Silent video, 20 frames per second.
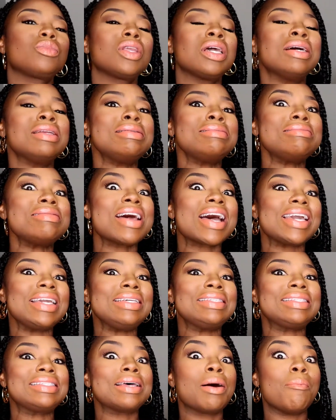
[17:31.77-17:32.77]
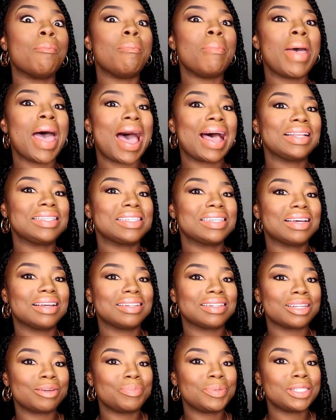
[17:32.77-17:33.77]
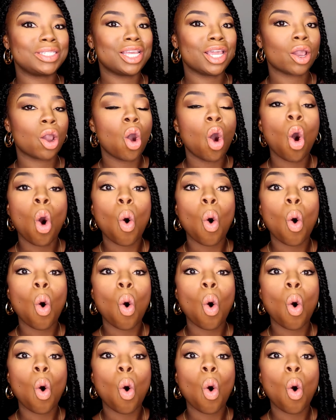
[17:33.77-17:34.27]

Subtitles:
a nice matte lipstick,